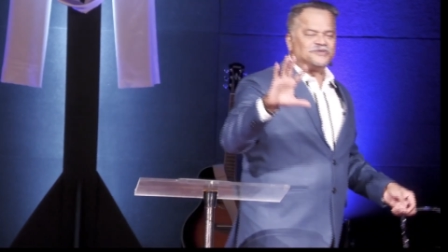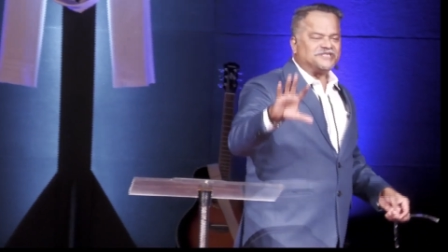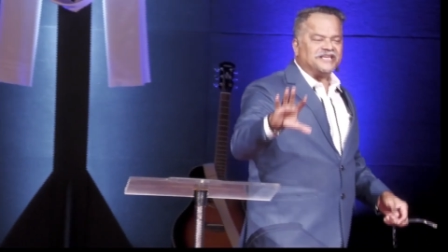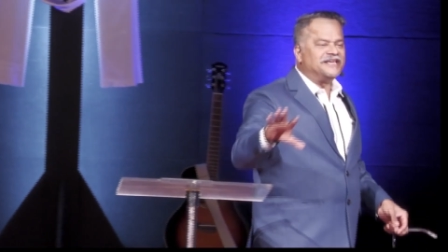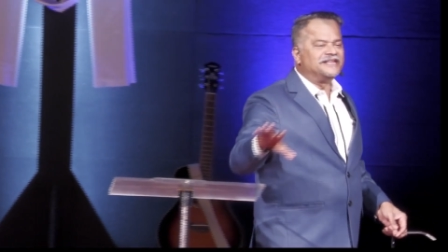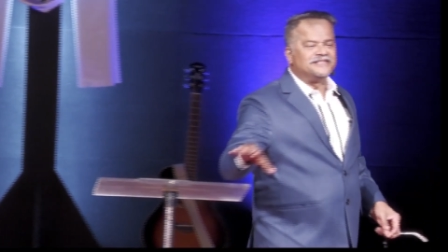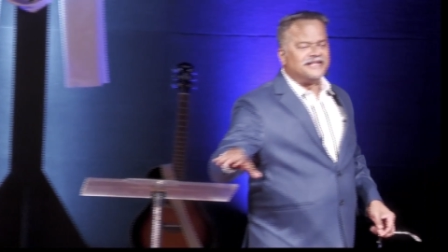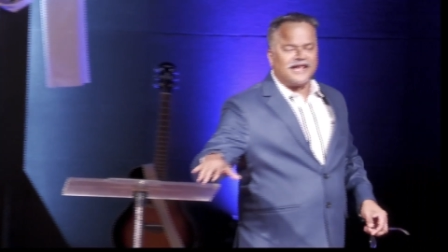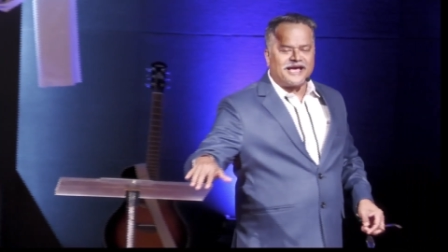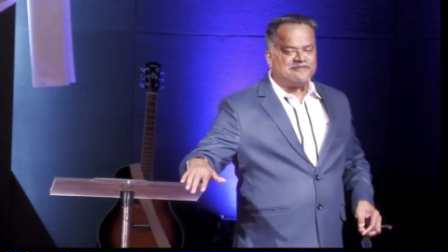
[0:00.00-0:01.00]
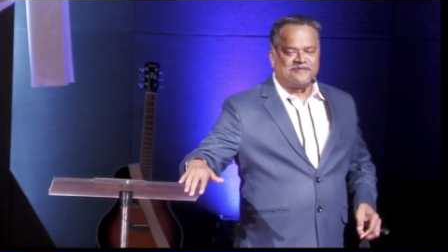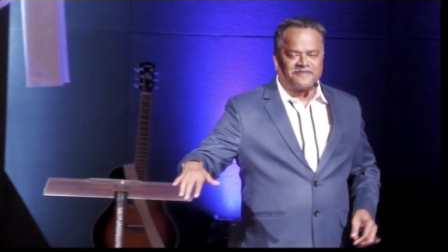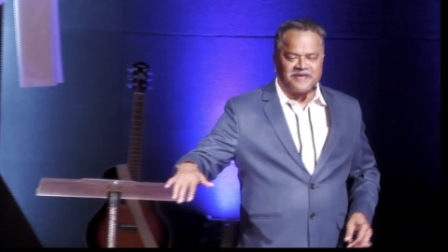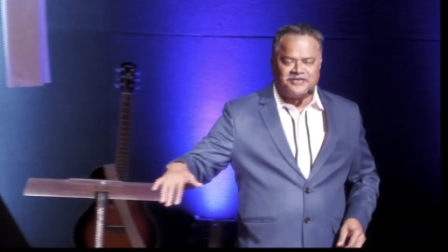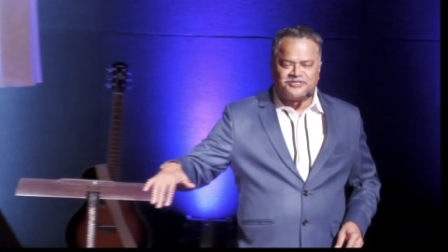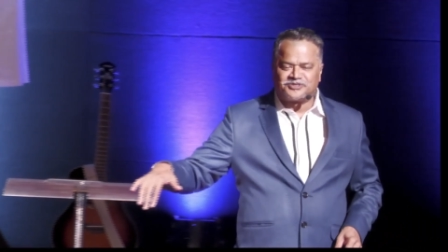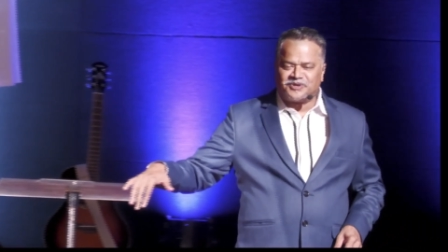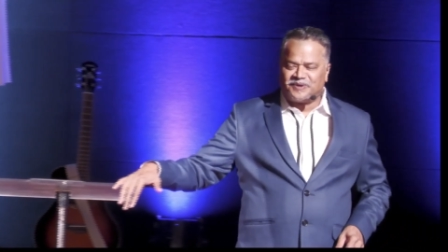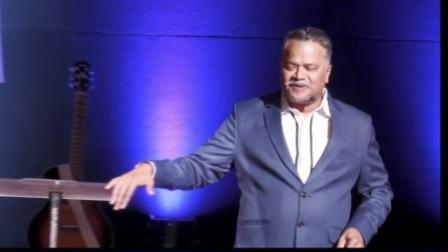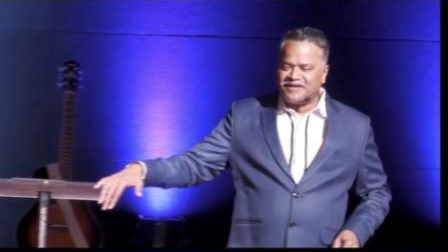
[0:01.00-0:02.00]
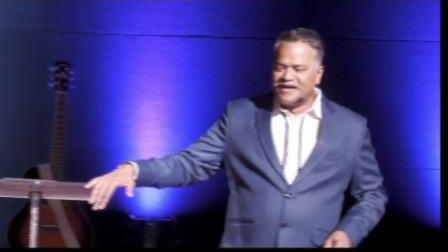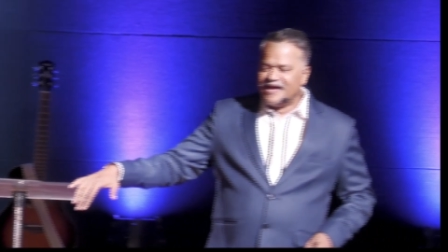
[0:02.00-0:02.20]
see in the life of King Saul?